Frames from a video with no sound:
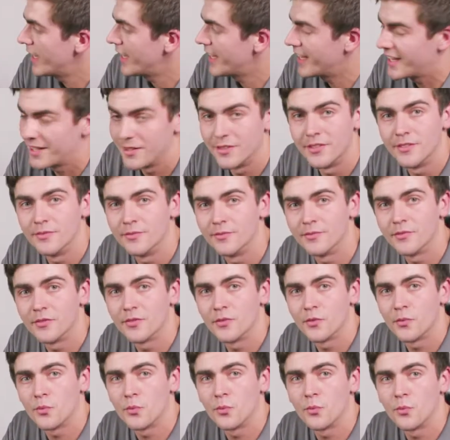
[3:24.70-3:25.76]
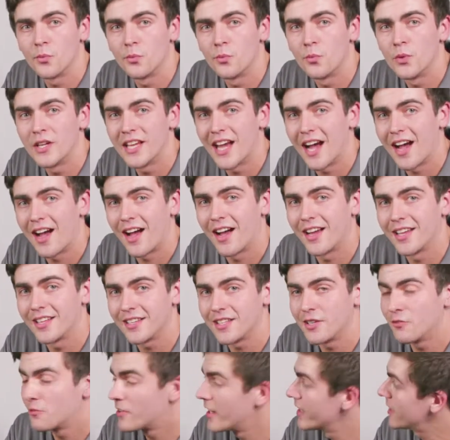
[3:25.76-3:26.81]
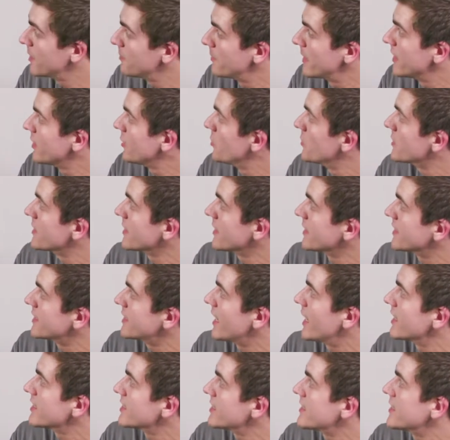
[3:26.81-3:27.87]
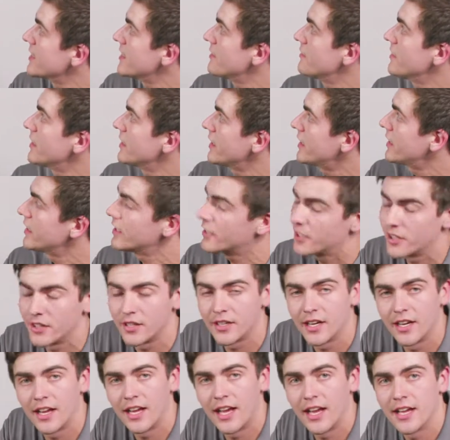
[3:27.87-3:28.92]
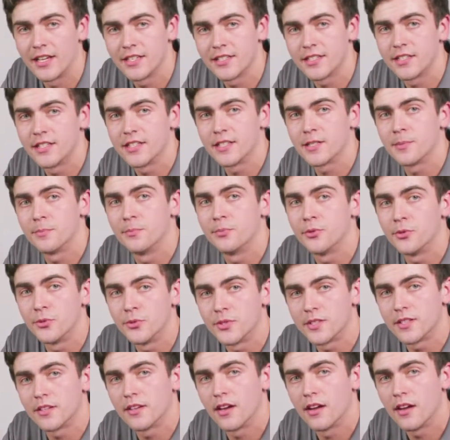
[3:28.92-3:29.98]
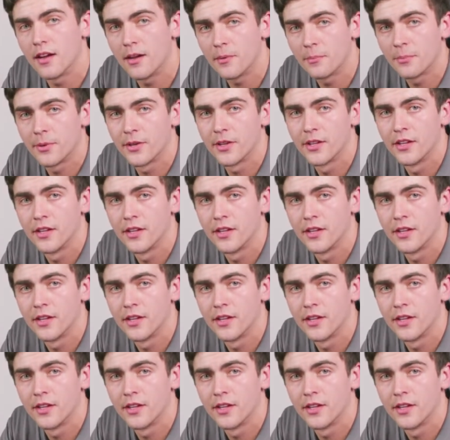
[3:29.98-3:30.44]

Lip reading: and we highly recommend using a test TV here as this boots up.